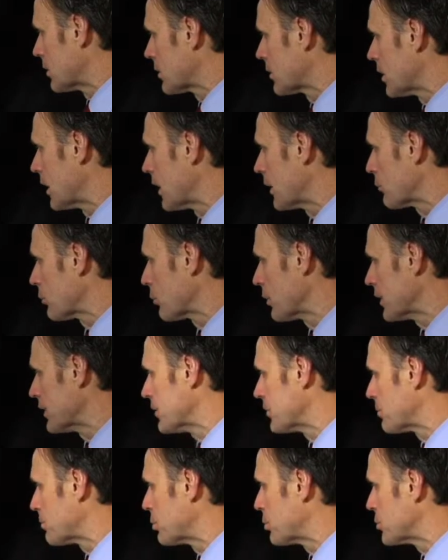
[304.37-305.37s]
covering
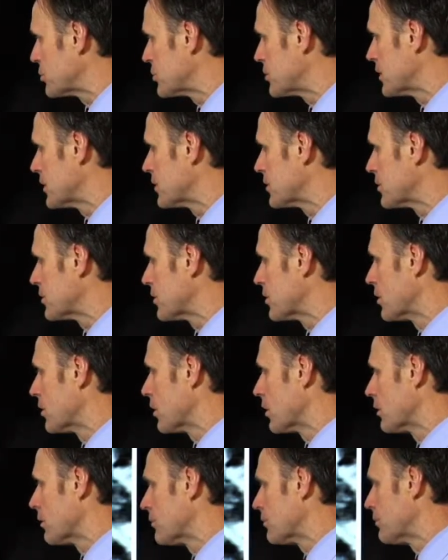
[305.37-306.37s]
is pushing into the
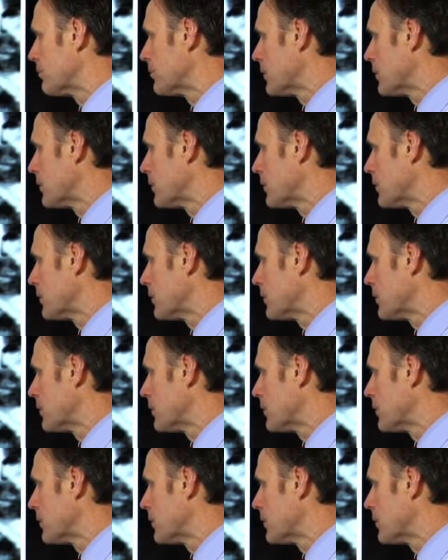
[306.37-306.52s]
nerve.